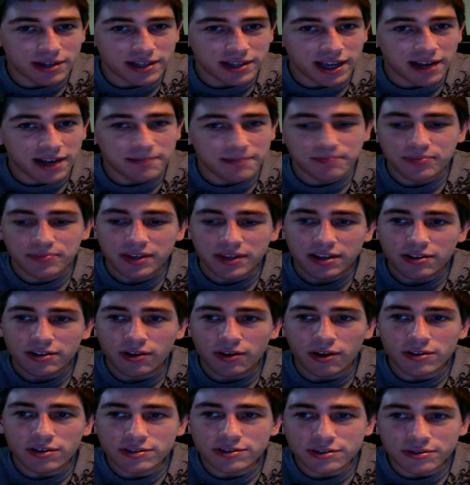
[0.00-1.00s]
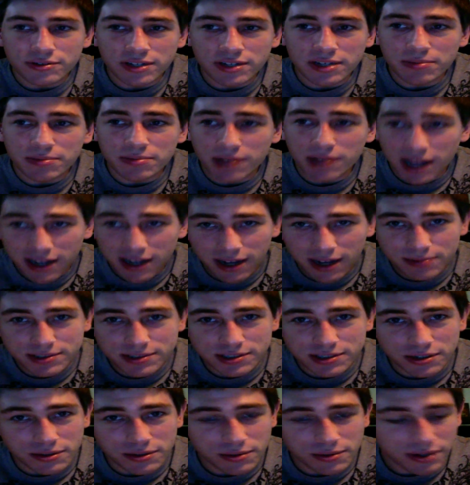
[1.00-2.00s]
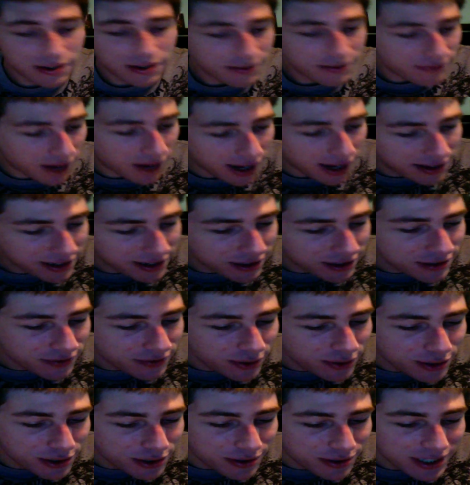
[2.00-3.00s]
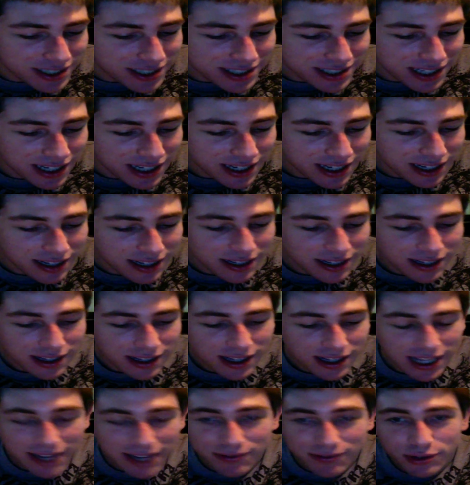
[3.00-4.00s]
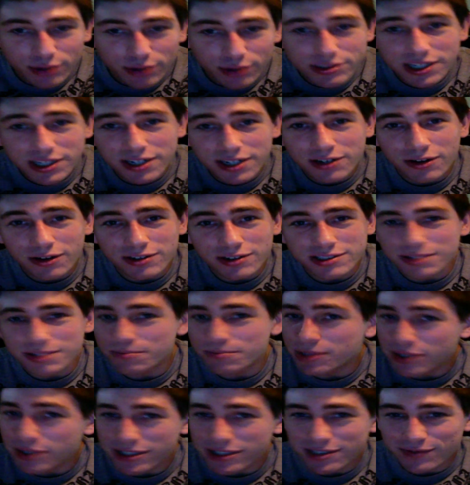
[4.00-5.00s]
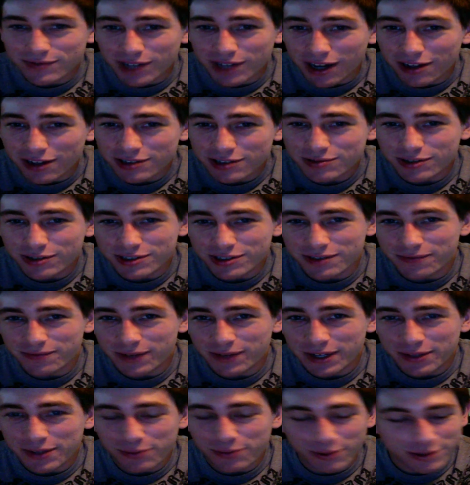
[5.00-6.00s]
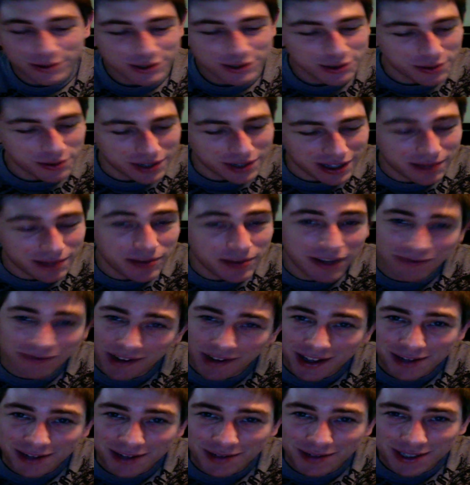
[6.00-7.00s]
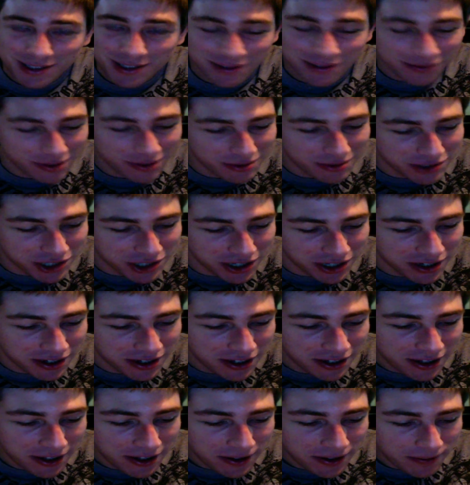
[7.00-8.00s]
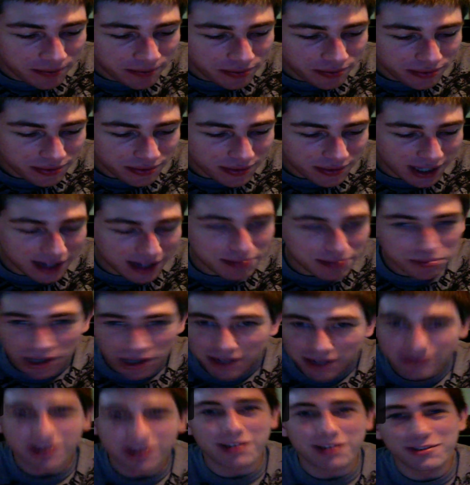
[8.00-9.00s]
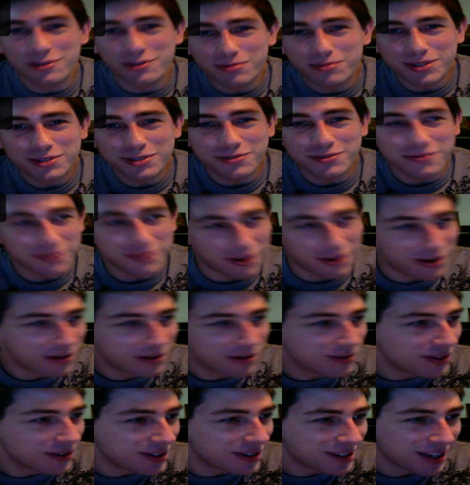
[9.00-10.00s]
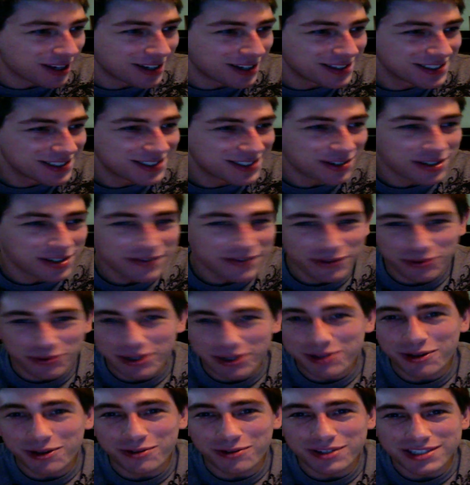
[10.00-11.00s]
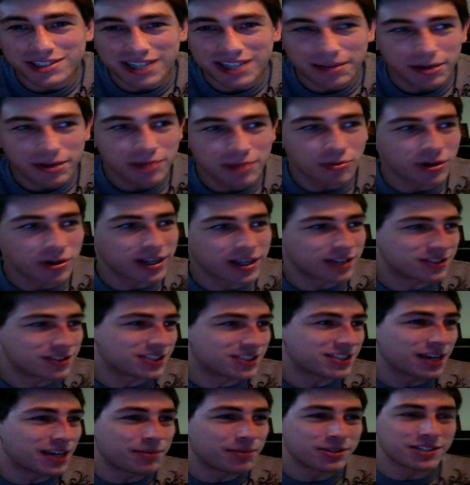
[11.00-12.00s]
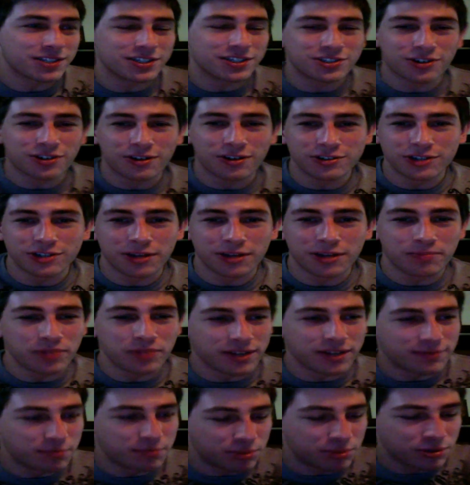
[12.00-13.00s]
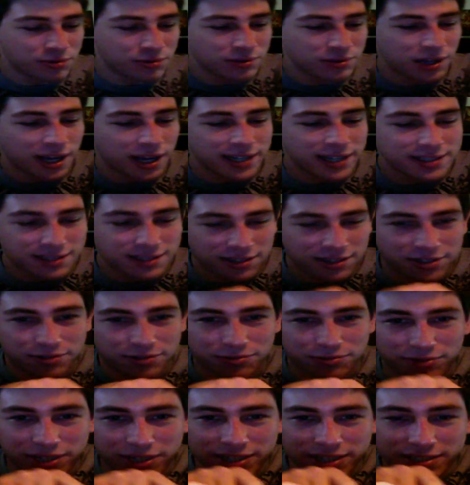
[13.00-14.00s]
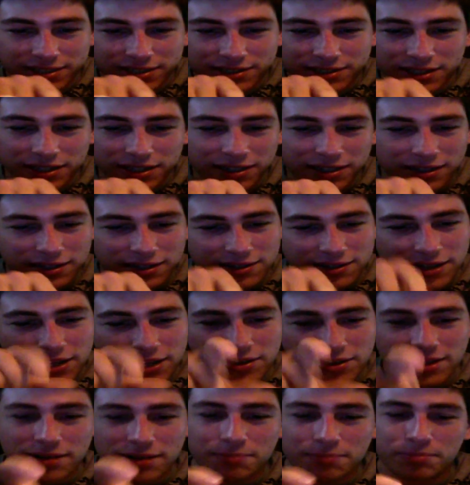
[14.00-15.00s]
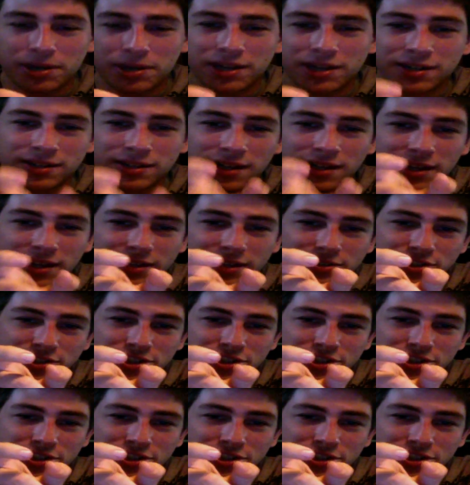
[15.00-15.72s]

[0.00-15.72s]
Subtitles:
yet. Call of Duty Black Ops 2 finally goes futuristic, even though it's going to cost them millions of dollars because Infinity Ward's suing them. They finally went to the future. They might have gone a little bit too far. The guns don't even reload the same anymore. You got snipers that charge up. You have blue lights on your wrist that you hit a button like,